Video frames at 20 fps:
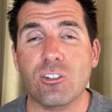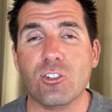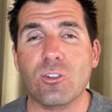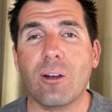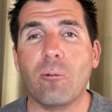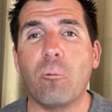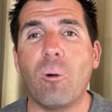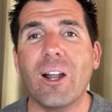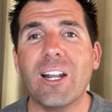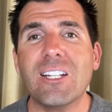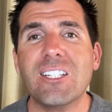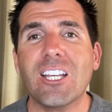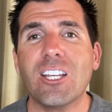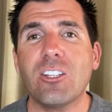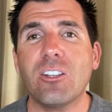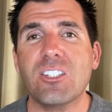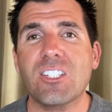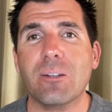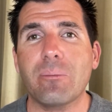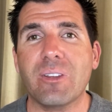So I want to tell
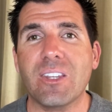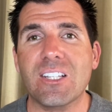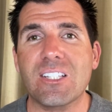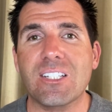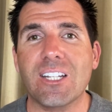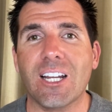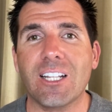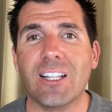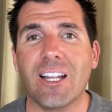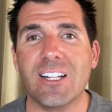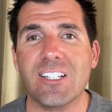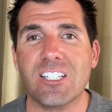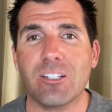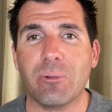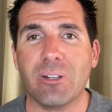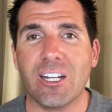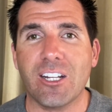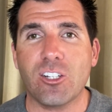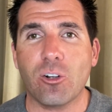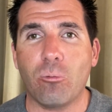you some of these deadlines that
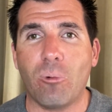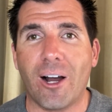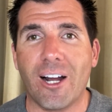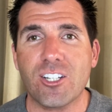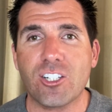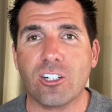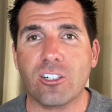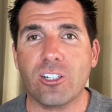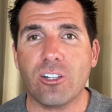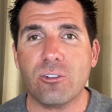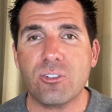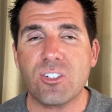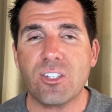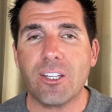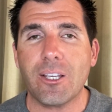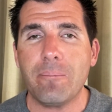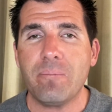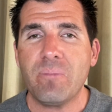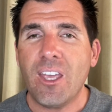we need to watch closely,